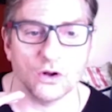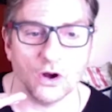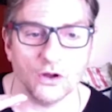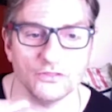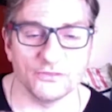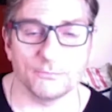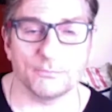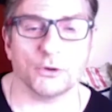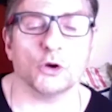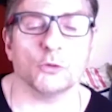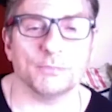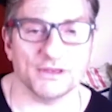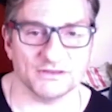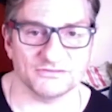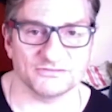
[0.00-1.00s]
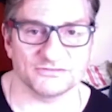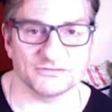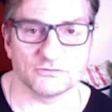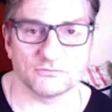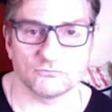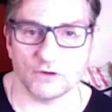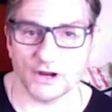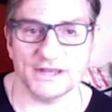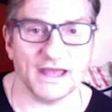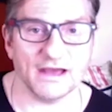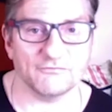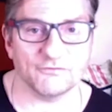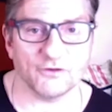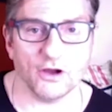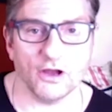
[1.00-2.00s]
the purpose right now
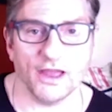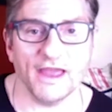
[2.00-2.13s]
for